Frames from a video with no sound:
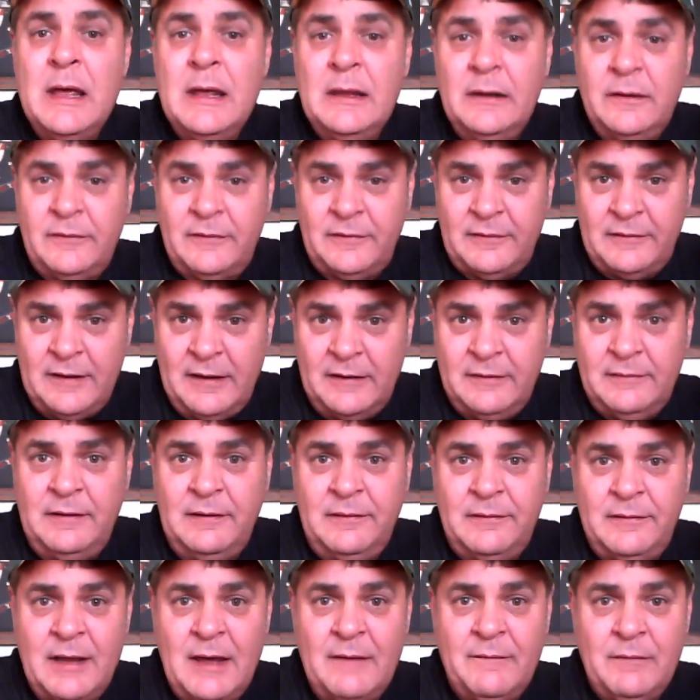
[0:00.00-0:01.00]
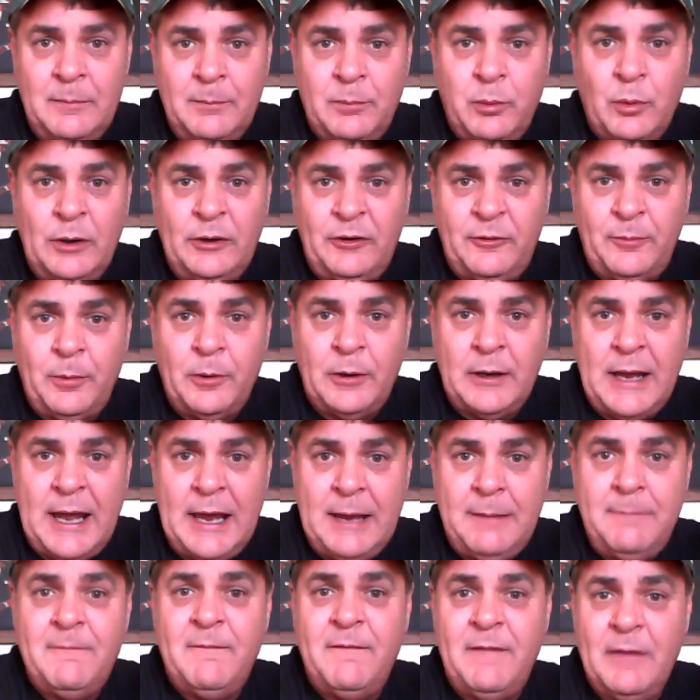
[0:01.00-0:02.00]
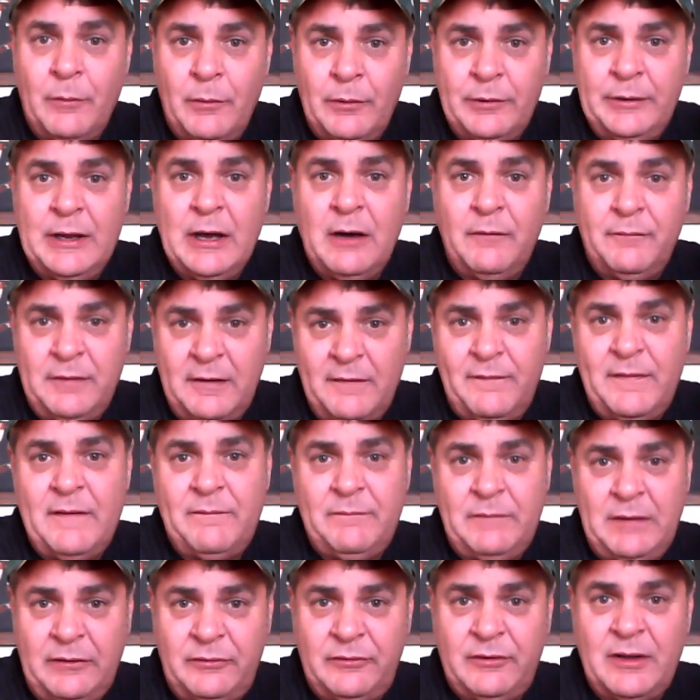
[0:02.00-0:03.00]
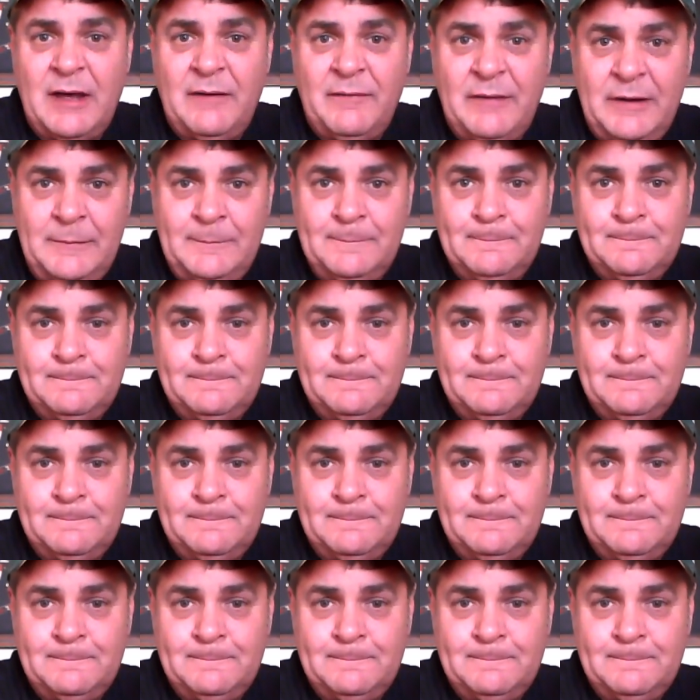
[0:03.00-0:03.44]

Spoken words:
67 points per game, Philadelphia 57.